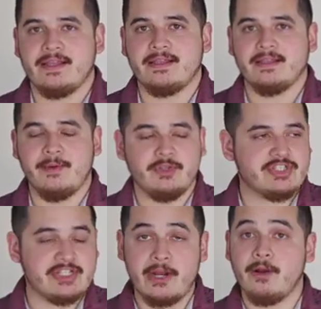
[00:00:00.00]
Let me
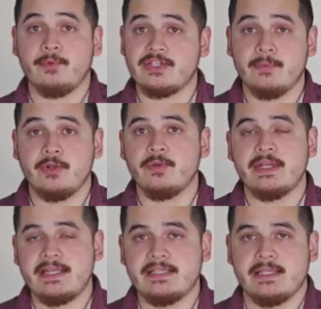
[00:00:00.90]
share it with someone who
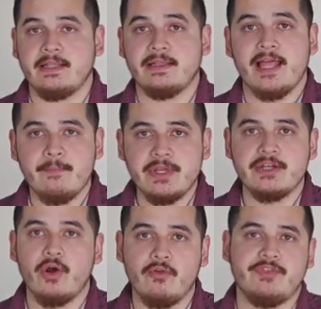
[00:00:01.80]
needs it. Let me
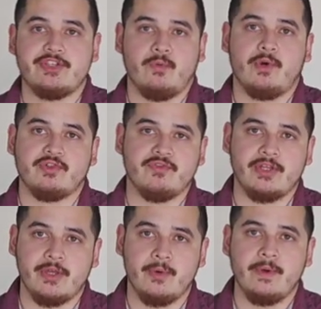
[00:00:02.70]
know if this works for
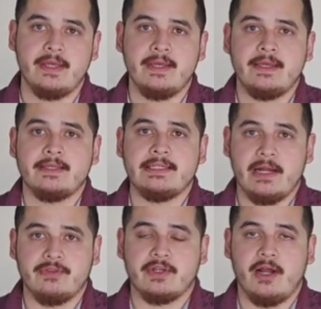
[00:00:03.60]
you
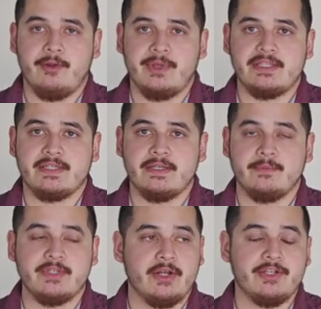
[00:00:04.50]
down in the comments. I'm
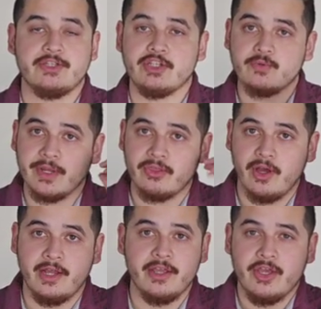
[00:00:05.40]
telling you, it's a swing
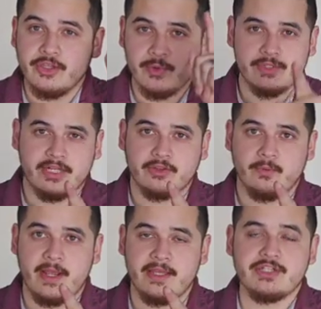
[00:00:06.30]
thought. Use it at the
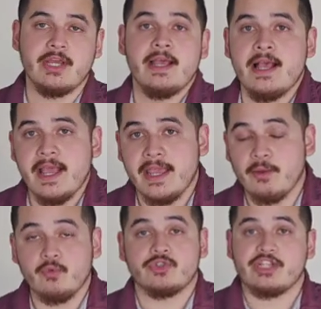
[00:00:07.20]
range.
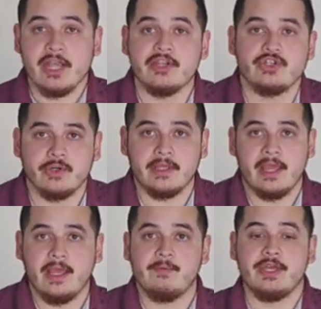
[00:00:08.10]
It will change your
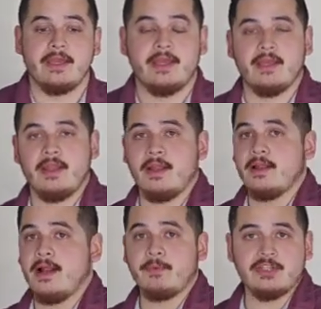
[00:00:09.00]
game.
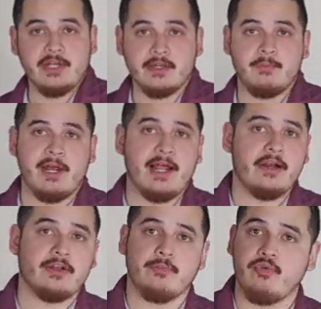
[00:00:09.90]
I'm going to talk about how
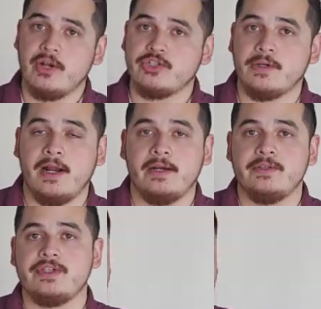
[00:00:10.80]
to compress your irons,